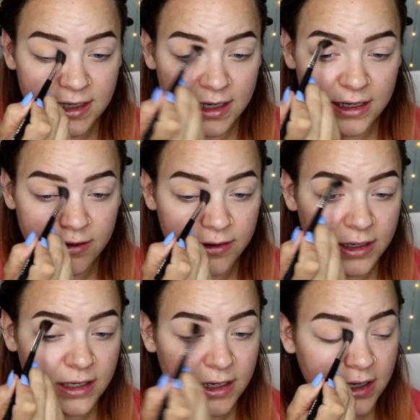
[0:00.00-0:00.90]
down
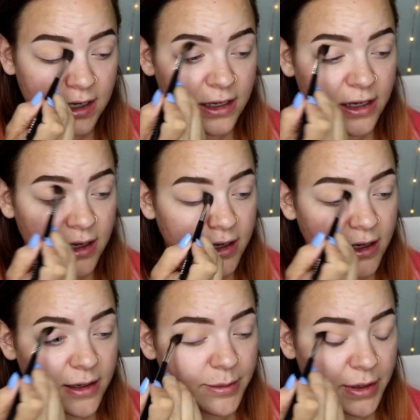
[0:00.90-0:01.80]

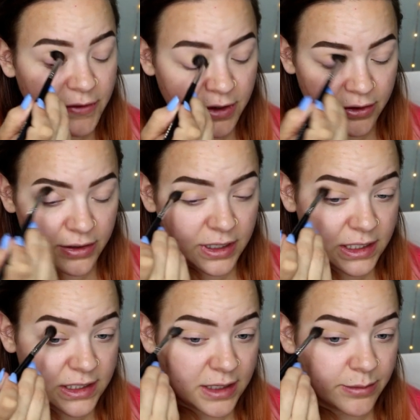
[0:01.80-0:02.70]
above the
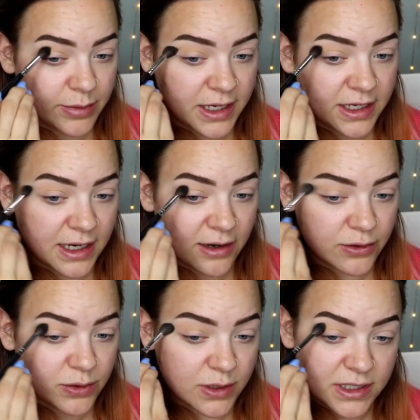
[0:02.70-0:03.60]
crease and blend it out
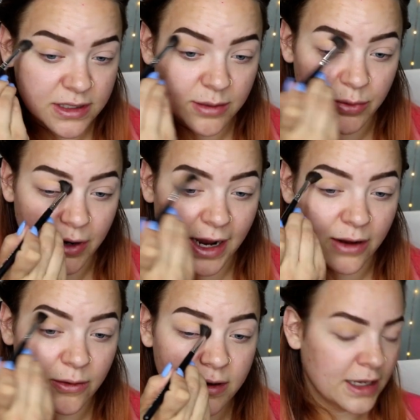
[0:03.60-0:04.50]
towards the
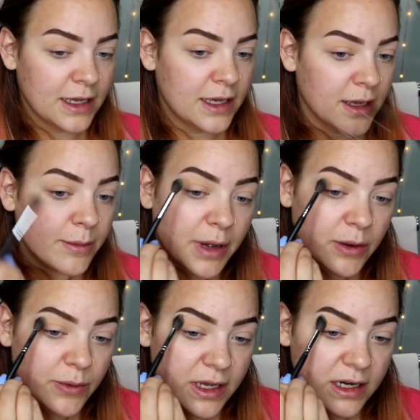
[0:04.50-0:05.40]
brow.
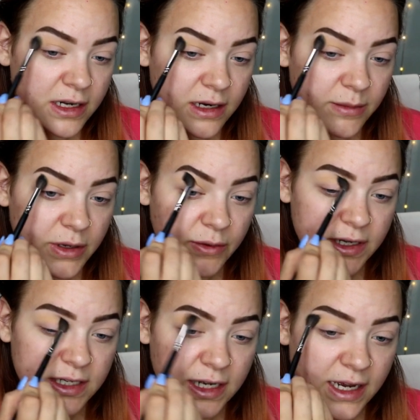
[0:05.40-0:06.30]
But we ended up
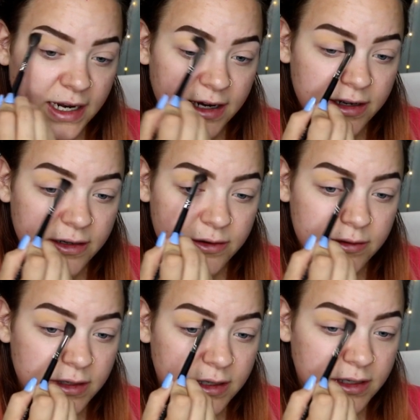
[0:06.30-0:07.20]
going to
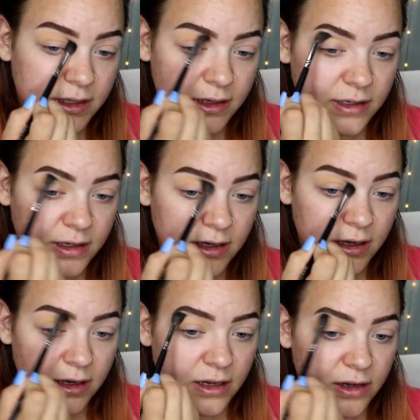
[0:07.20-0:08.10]
Idaho
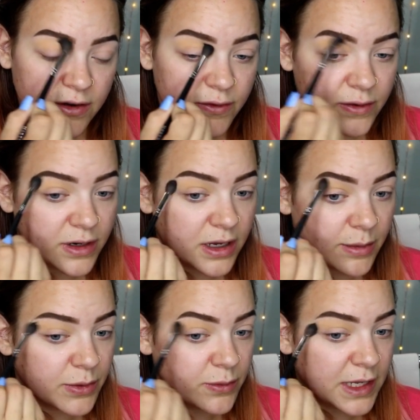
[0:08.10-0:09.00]
for a
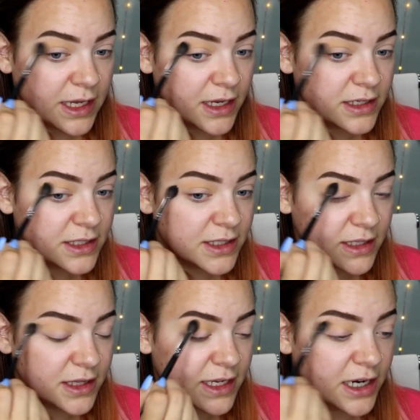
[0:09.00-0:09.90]
couple weeks,
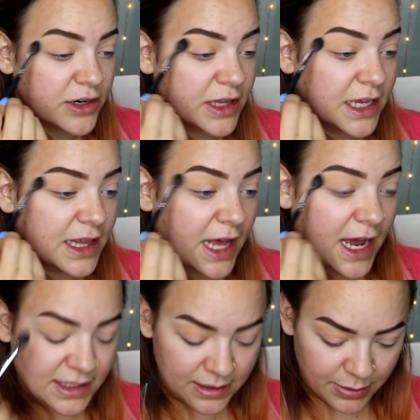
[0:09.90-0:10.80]
literally
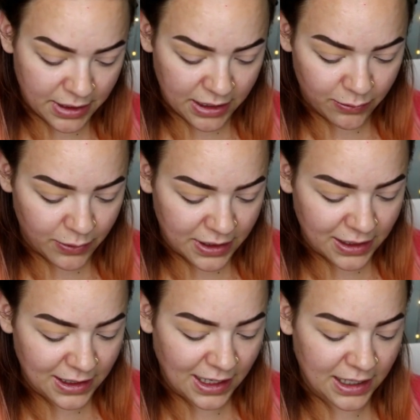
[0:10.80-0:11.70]
last minute,
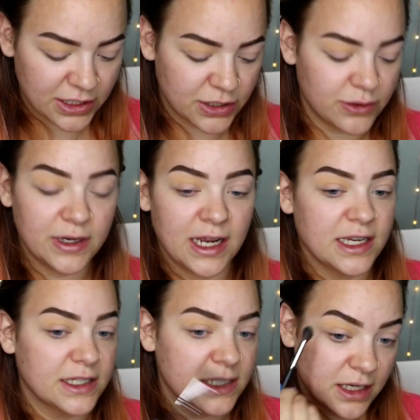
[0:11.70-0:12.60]
within like 2
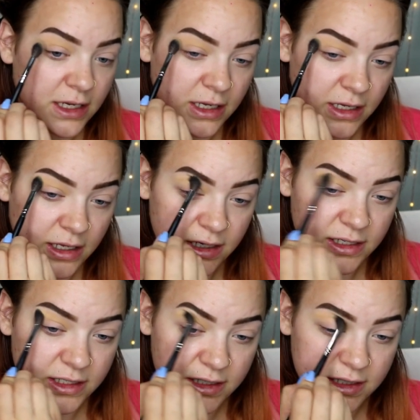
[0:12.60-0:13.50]
days,
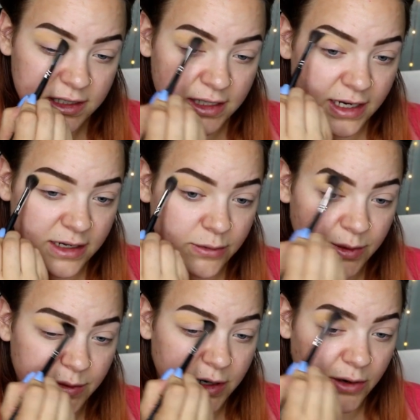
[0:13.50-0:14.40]
decided
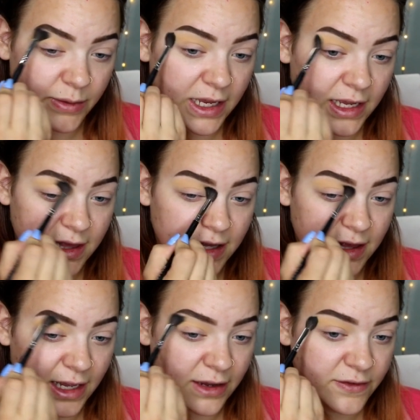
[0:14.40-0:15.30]
we were going and then
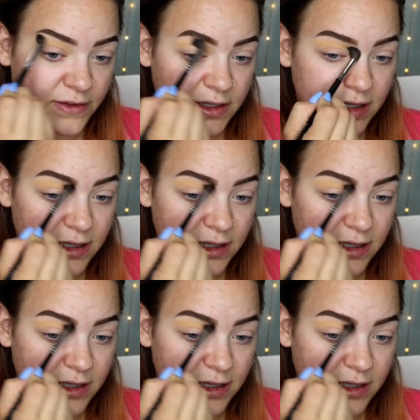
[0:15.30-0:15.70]
left.